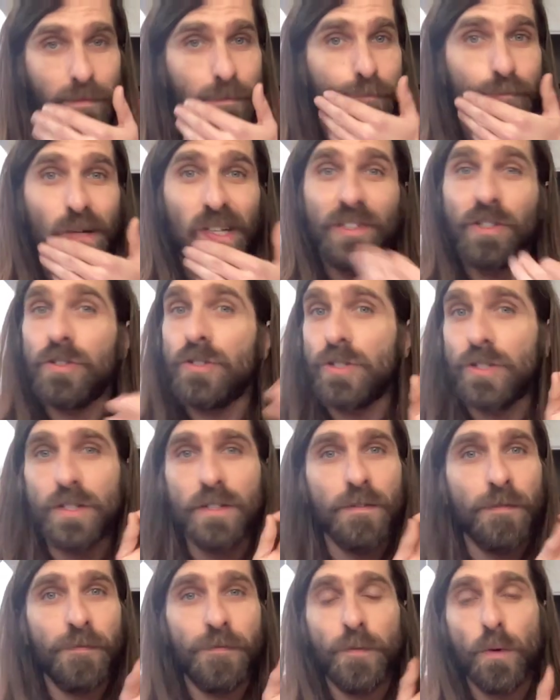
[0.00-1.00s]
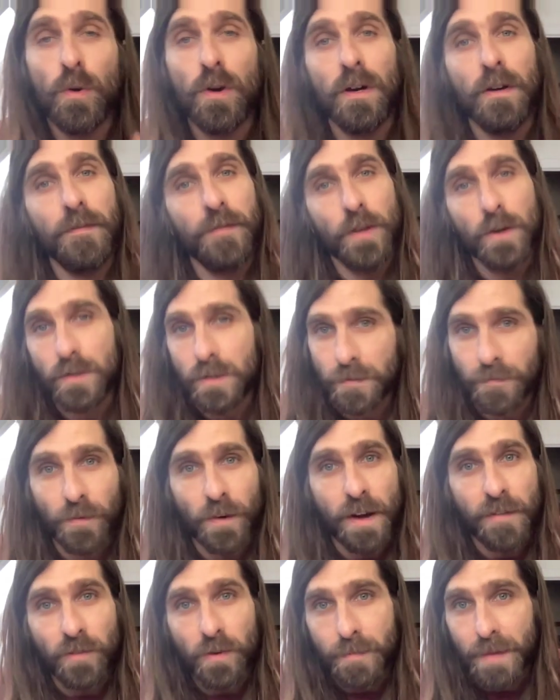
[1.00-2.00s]
but there's just 4 of those for
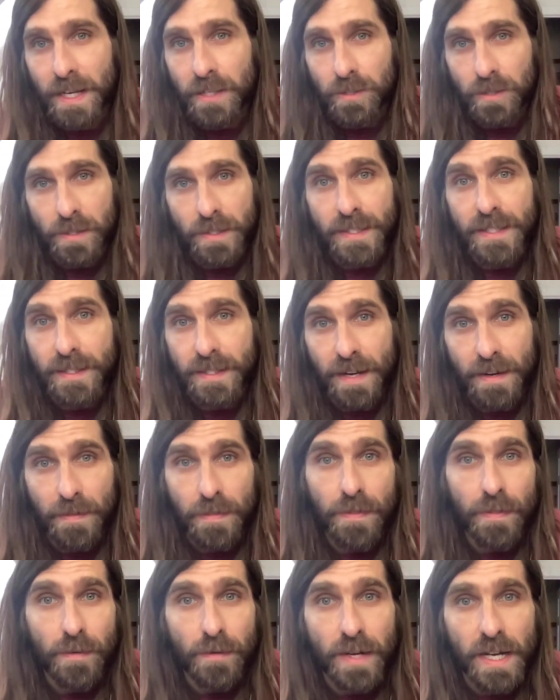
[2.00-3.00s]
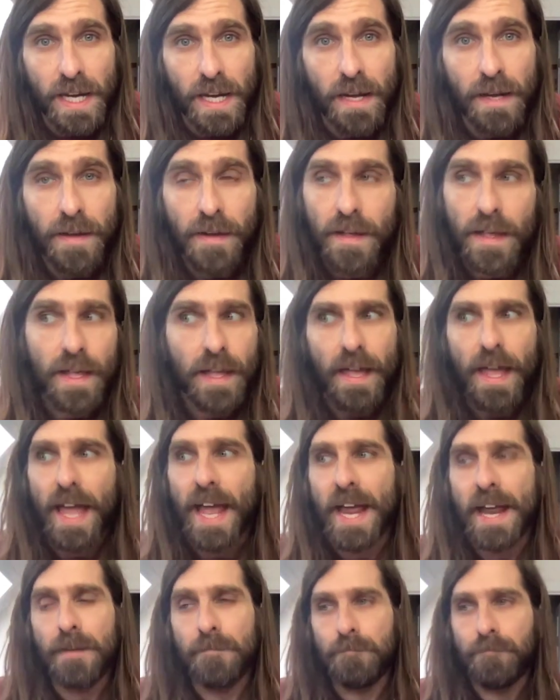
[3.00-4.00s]
every measure instead of 3.
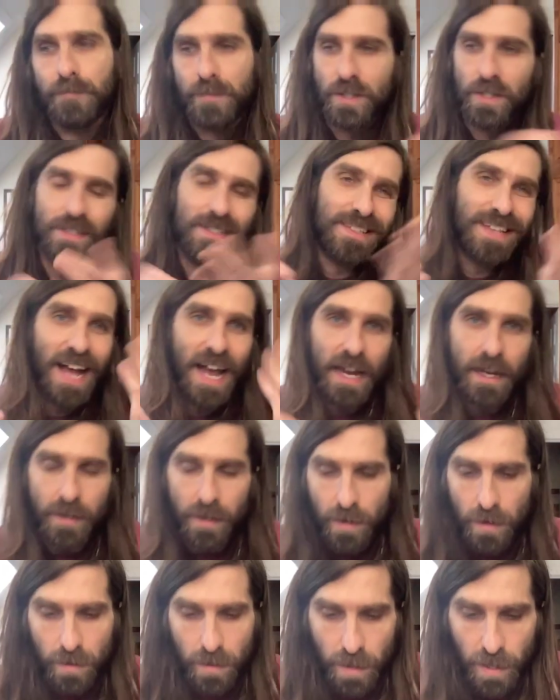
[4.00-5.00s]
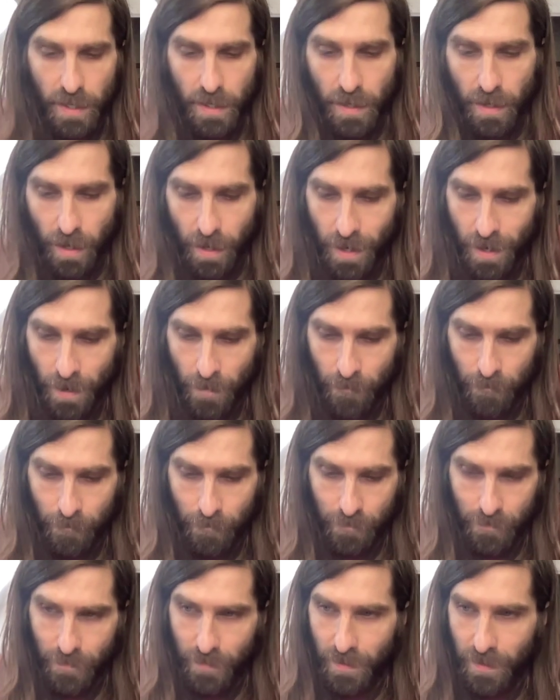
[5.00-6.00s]
And just side note,
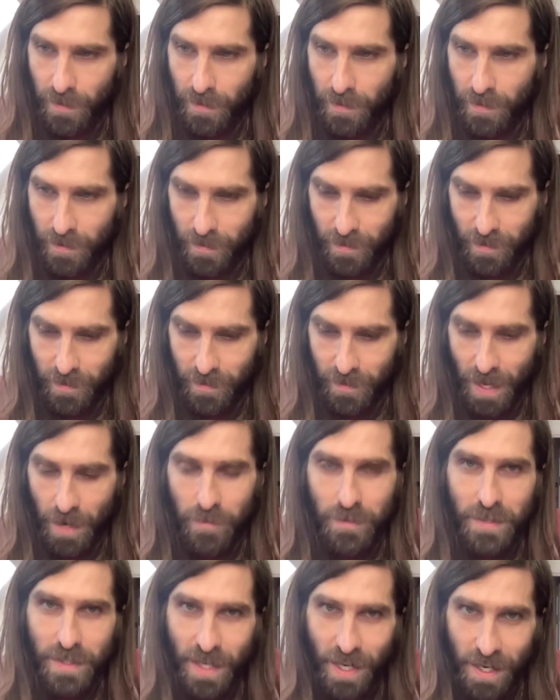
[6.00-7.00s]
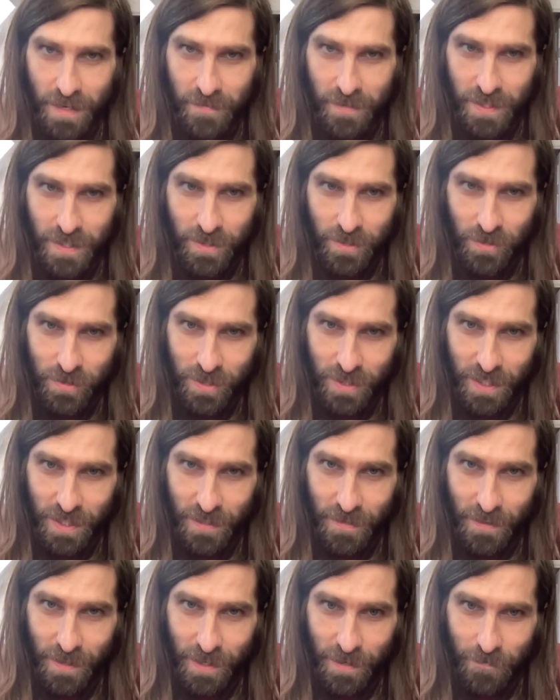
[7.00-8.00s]
that was kind of an
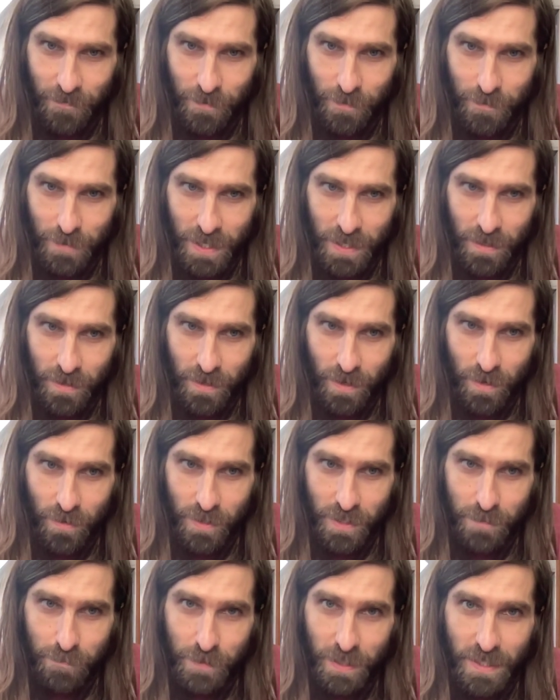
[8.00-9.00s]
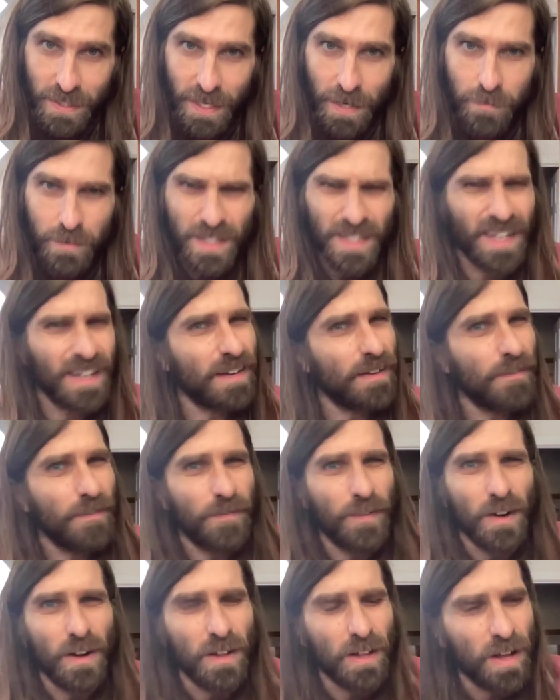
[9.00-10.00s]
interesting thing for me to notice because I was like,
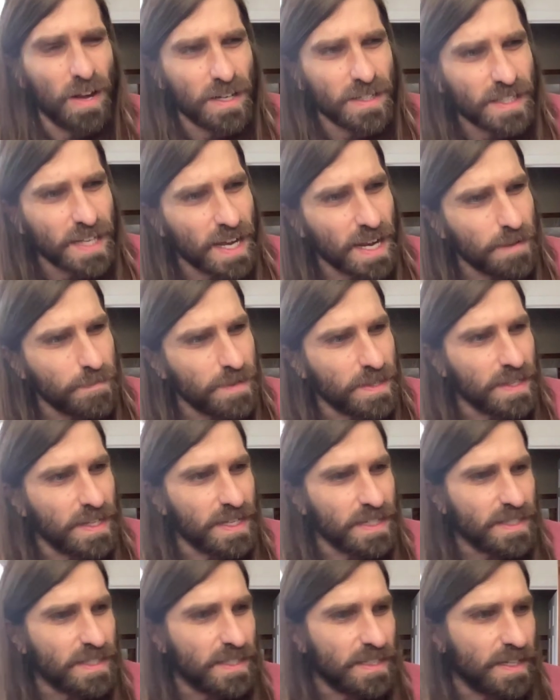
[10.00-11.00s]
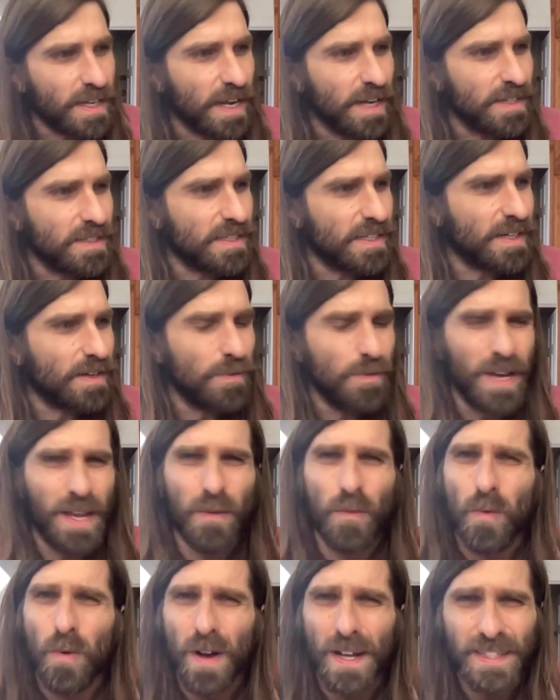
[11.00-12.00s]
for a long time in this, I was like, wait,
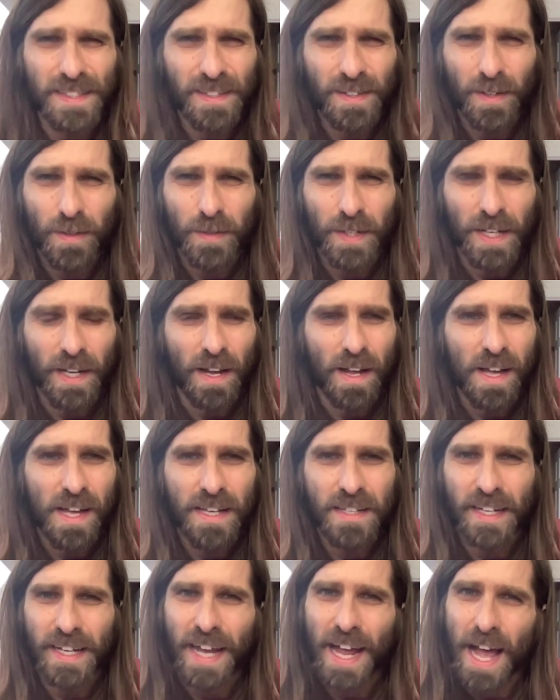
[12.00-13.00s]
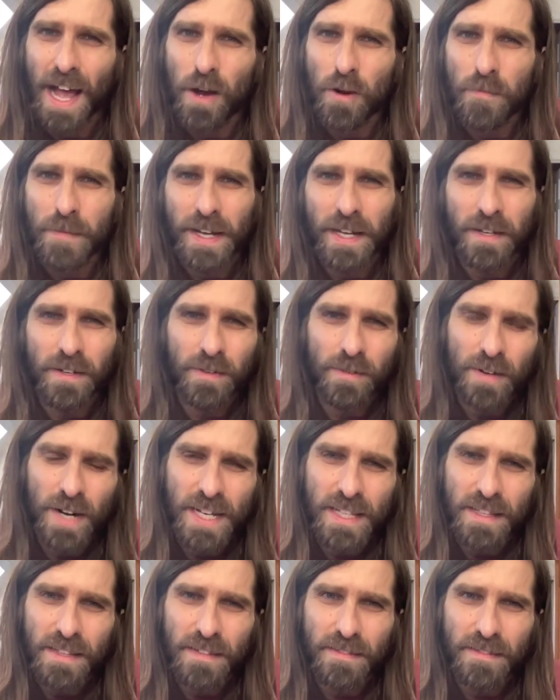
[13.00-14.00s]
what's going on? Like, how am I going to
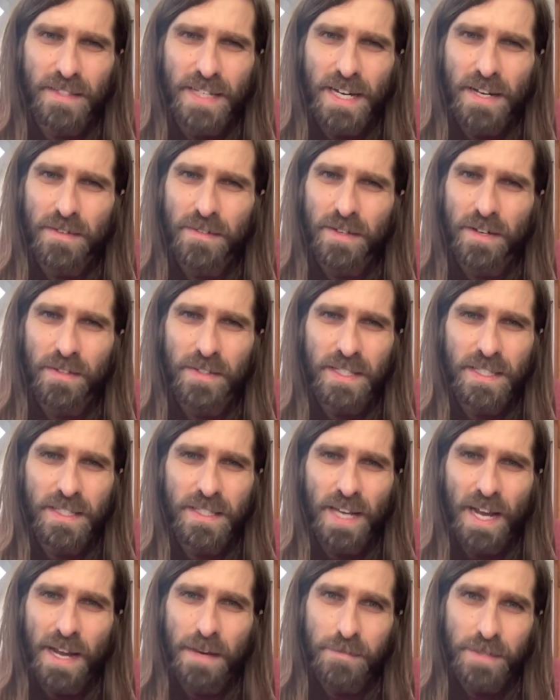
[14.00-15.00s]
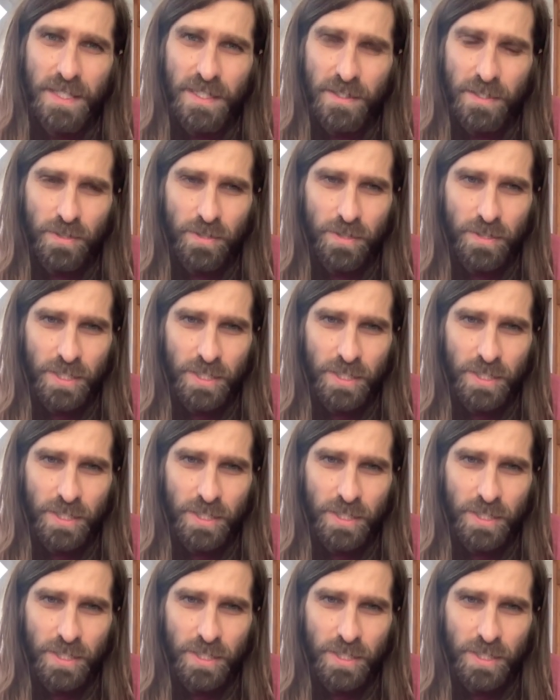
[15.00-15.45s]
write down all these time signature